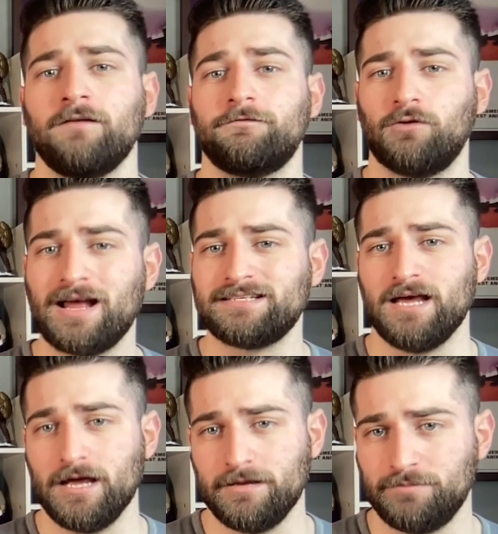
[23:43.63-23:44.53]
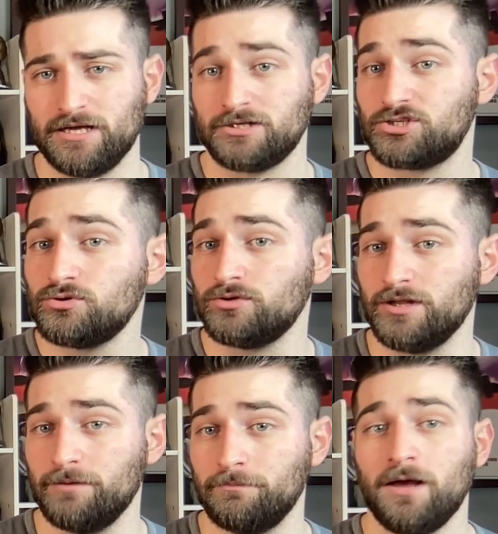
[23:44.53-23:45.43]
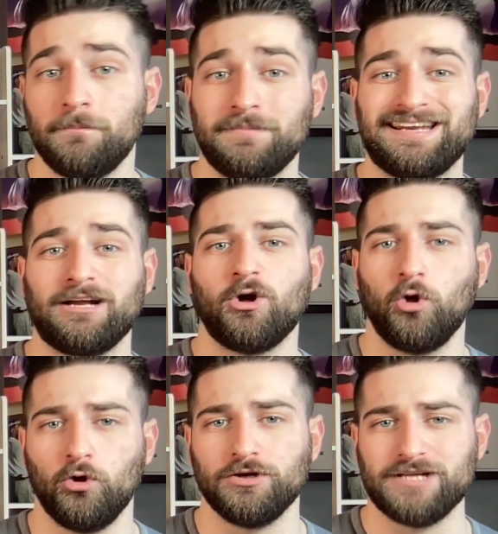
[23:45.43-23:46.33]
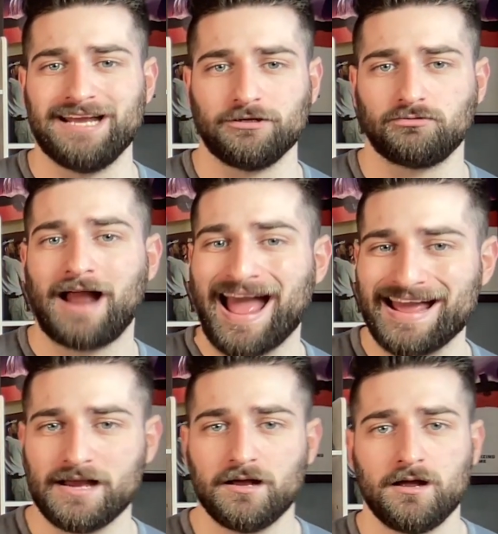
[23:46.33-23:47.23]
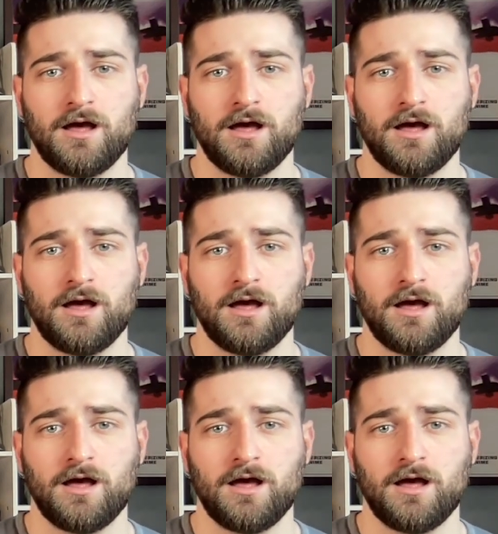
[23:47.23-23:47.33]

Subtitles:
Ferrante being a pseudonym meaning old and gray,